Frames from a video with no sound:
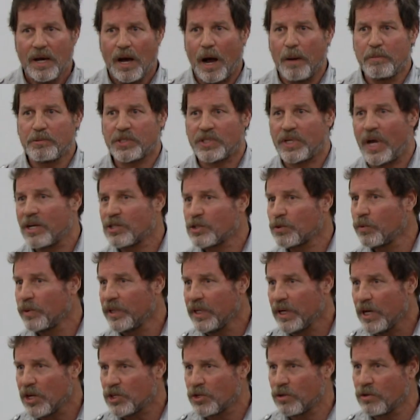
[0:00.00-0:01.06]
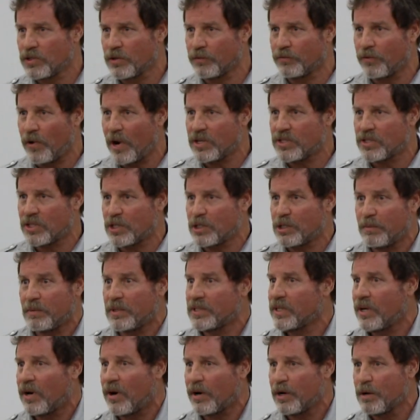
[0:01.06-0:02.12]
Obsessed with the issues of racism
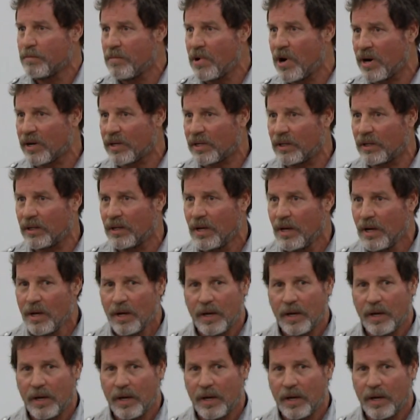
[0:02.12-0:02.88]
as they are in America,